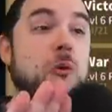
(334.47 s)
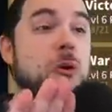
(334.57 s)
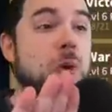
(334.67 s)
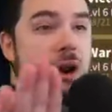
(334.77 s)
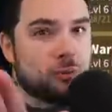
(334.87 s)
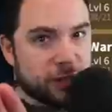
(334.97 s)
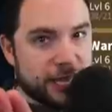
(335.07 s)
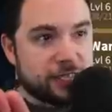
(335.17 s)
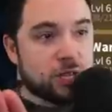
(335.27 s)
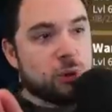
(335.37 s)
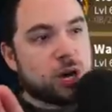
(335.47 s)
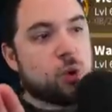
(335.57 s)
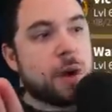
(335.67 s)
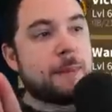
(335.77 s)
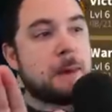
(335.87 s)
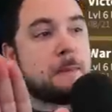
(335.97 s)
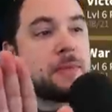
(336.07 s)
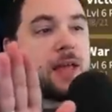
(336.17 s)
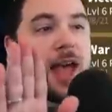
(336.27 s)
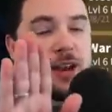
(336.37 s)
we want to release new equipment
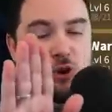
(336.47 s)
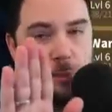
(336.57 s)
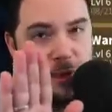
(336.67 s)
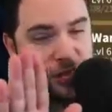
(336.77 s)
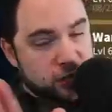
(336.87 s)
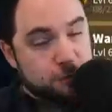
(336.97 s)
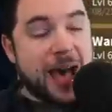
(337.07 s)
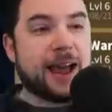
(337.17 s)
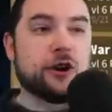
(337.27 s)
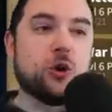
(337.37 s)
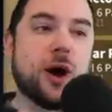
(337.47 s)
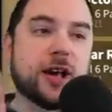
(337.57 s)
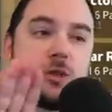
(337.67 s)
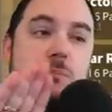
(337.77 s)
and your opinions matter to us,